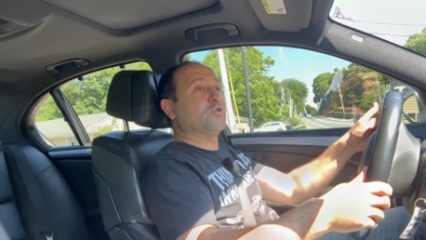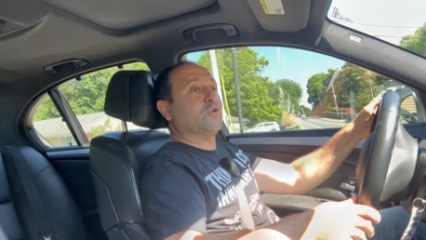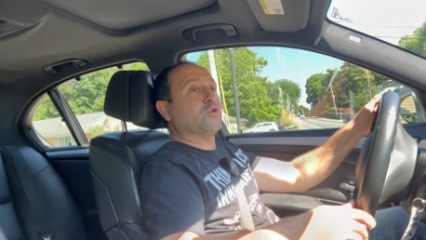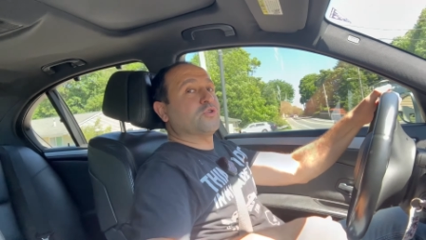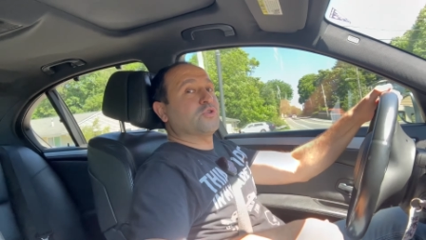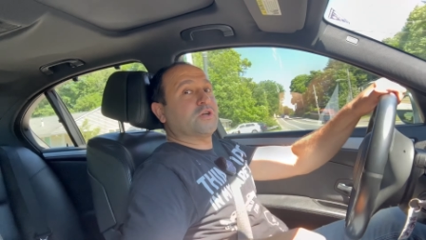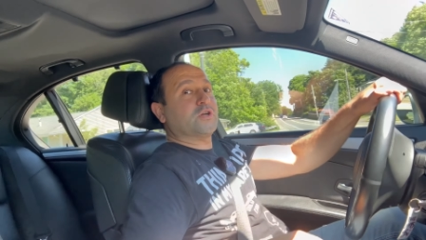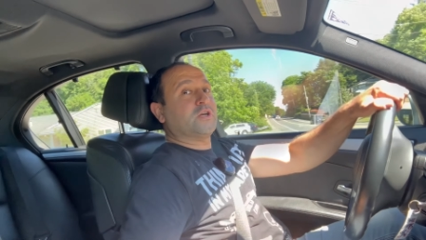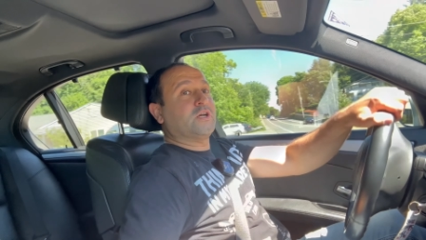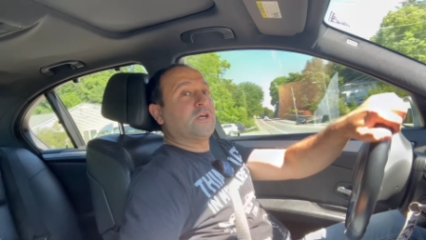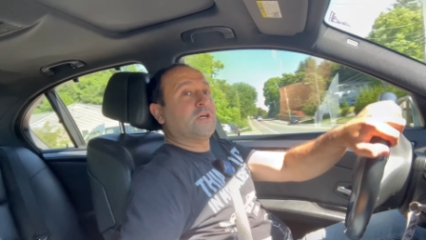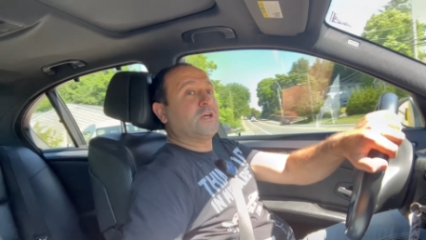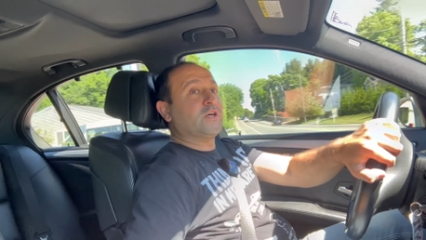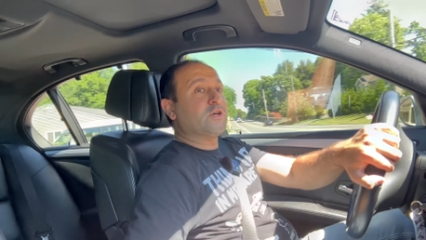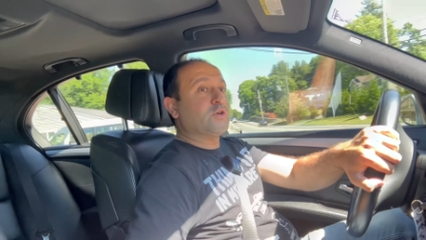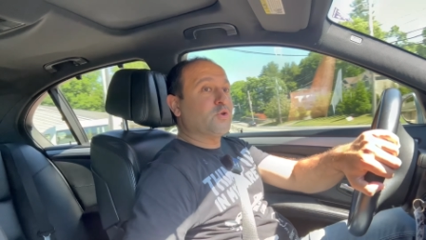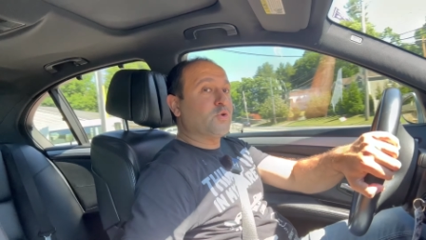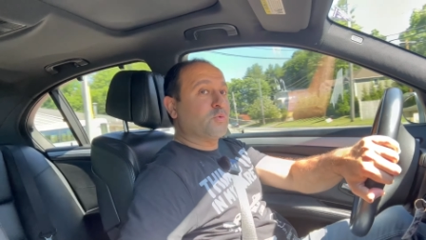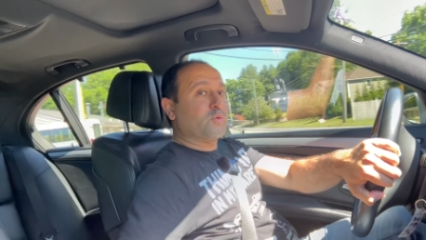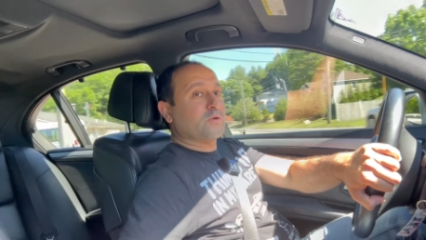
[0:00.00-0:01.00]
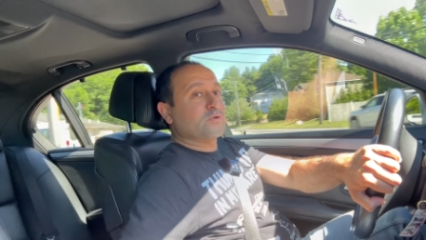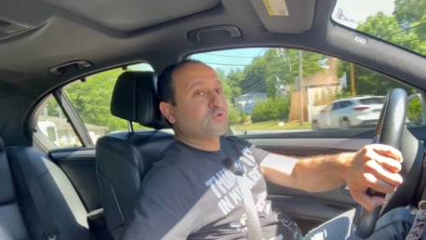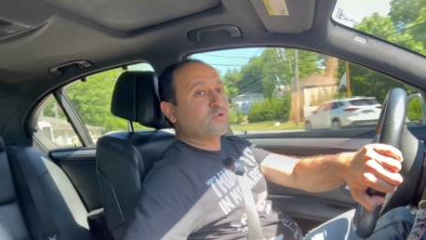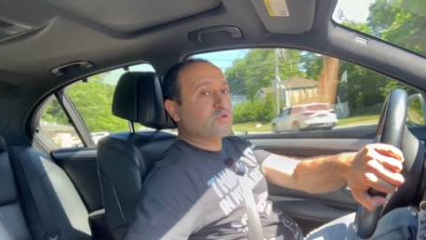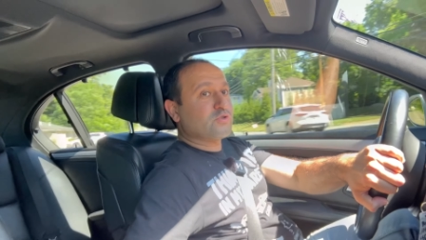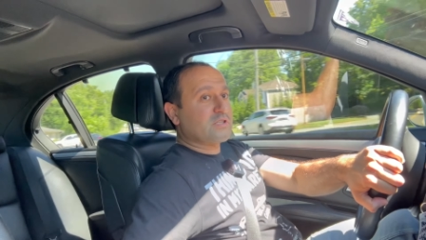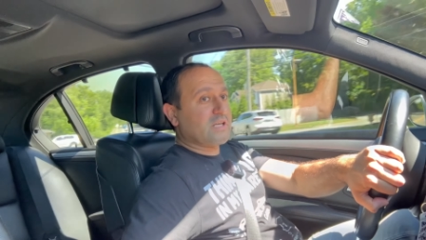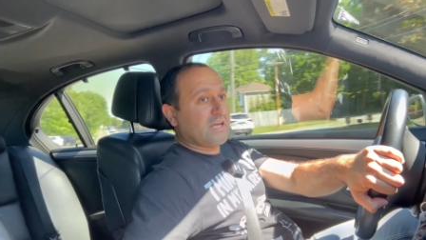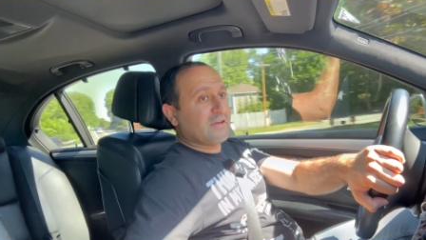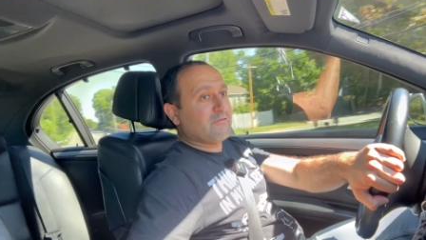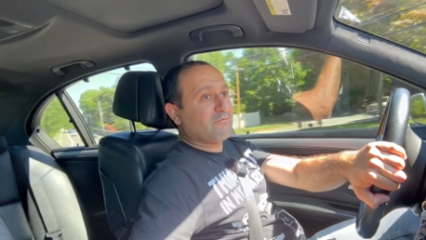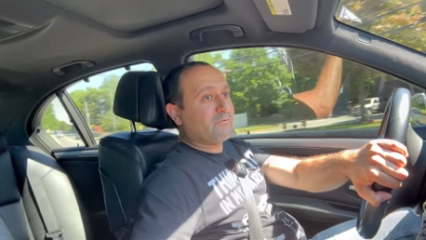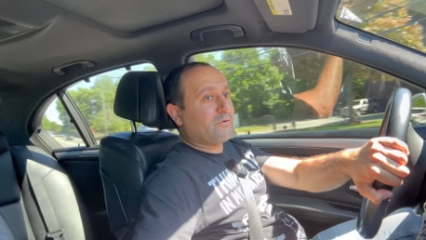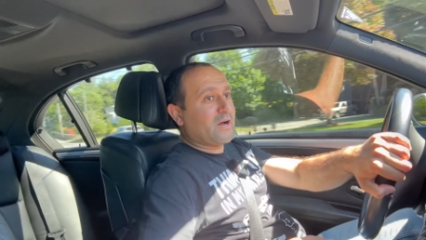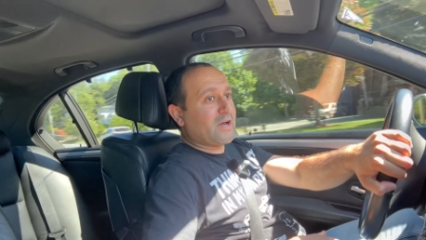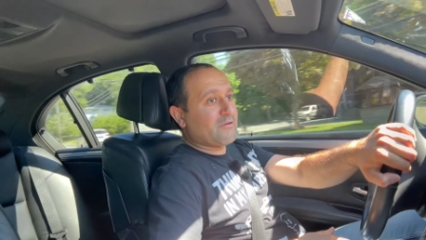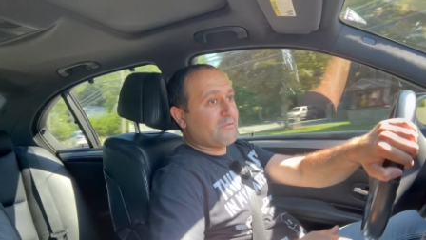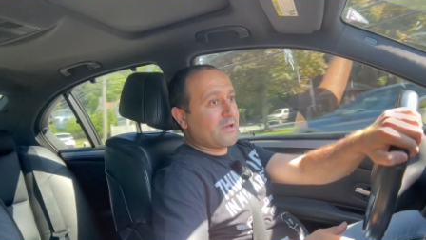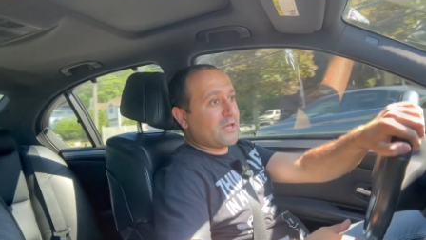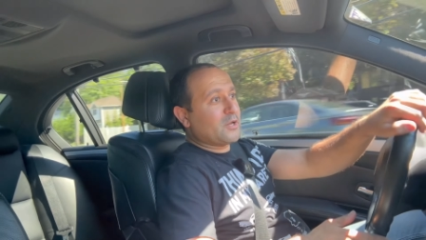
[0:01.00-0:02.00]
owner, you will choose
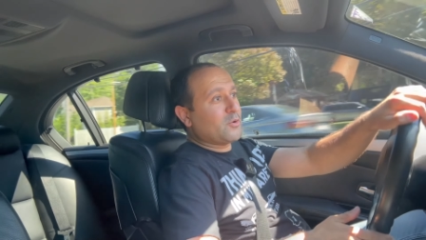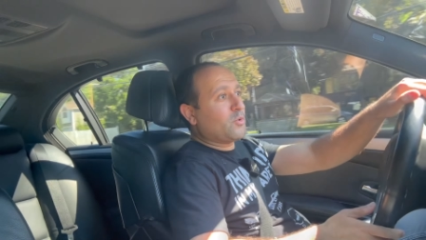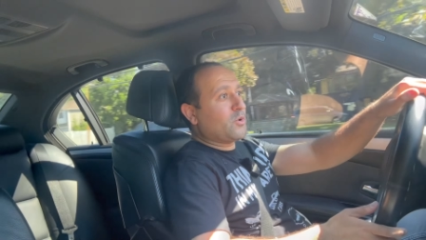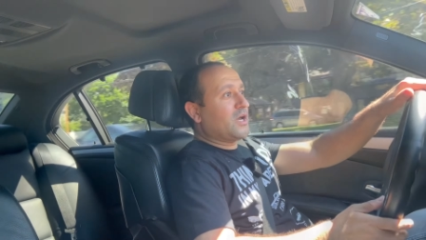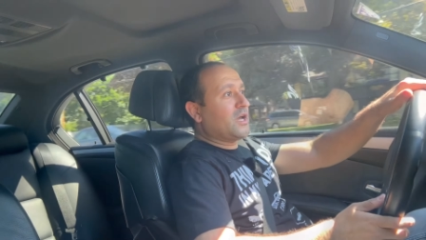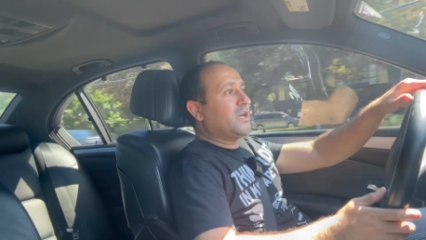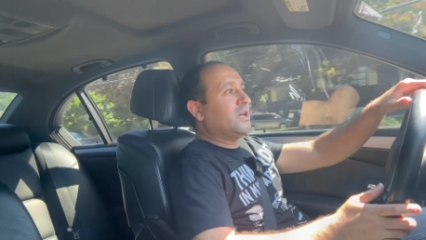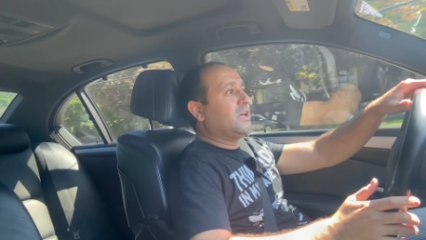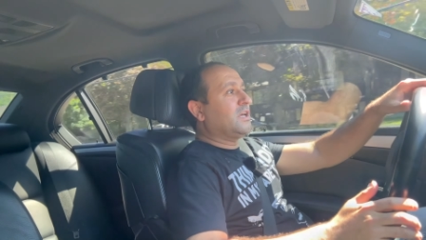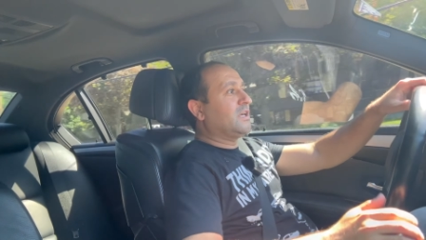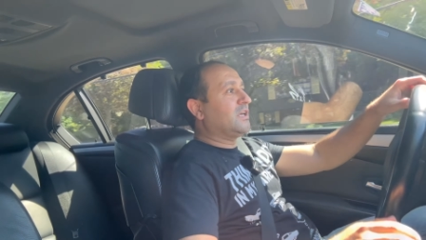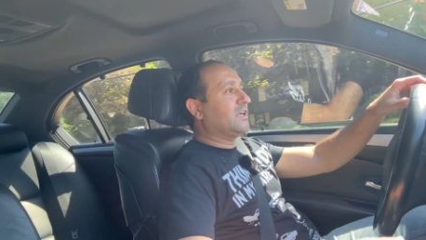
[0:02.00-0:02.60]
M5 anyway.